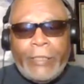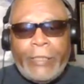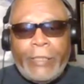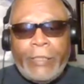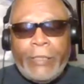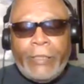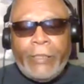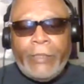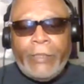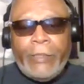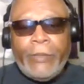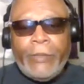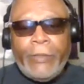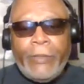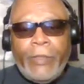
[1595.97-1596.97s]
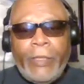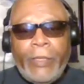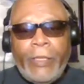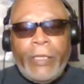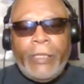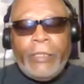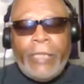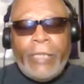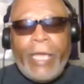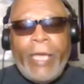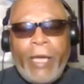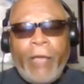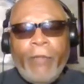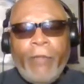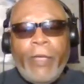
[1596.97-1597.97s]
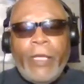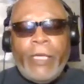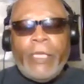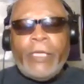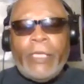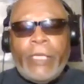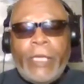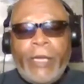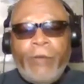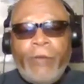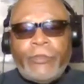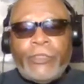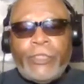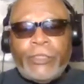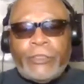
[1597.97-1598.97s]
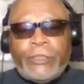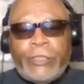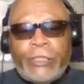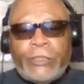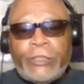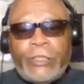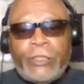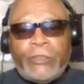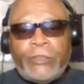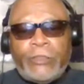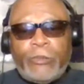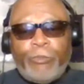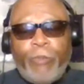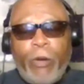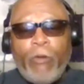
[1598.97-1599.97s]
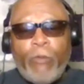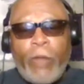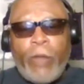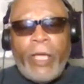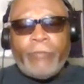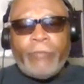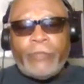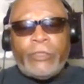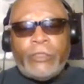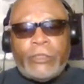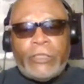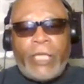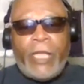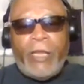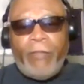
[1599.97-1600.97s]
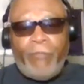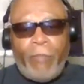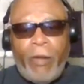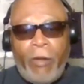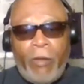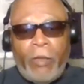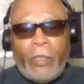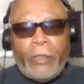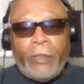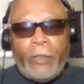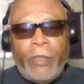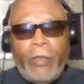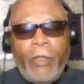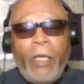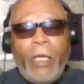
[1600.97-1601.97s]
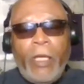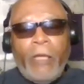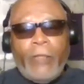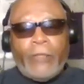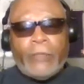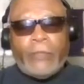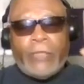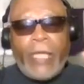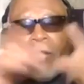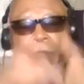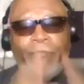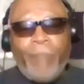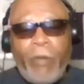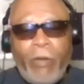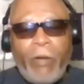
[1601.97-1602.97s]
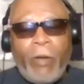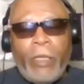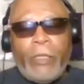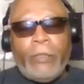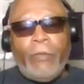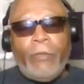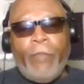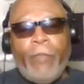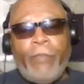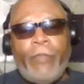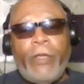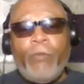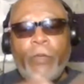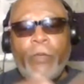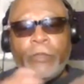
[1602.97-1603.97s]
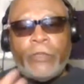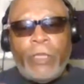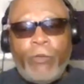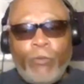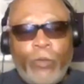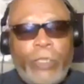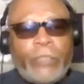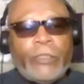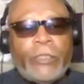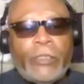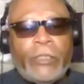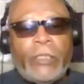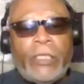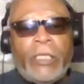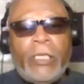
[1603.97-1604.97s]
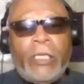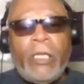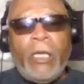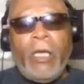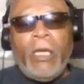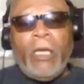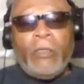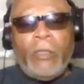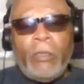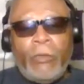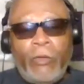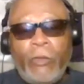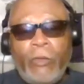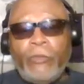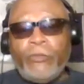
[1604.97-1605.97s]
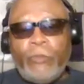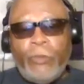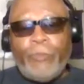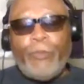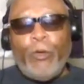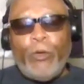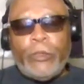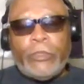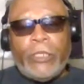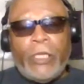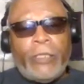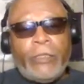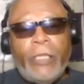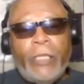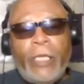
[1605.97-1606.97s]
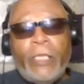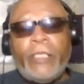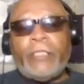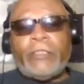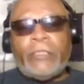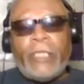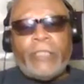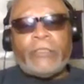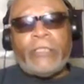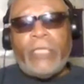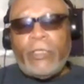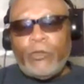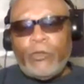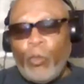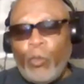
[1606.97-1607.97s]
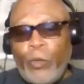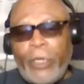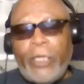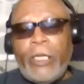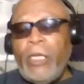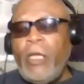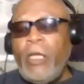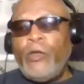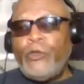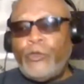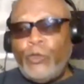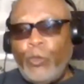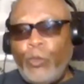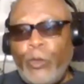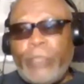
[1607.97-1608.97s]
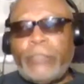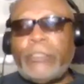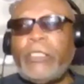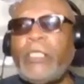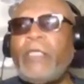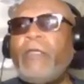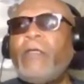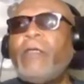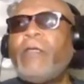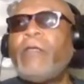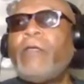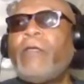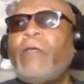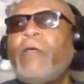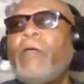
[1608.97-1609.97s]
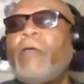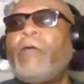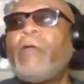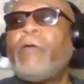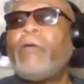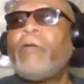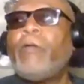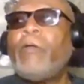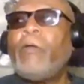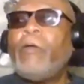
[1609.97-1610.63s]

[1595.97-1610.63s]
Now, energy assistance programs in the state of Maryland. The state of Maryland, there was a recently news report done that said in 2024,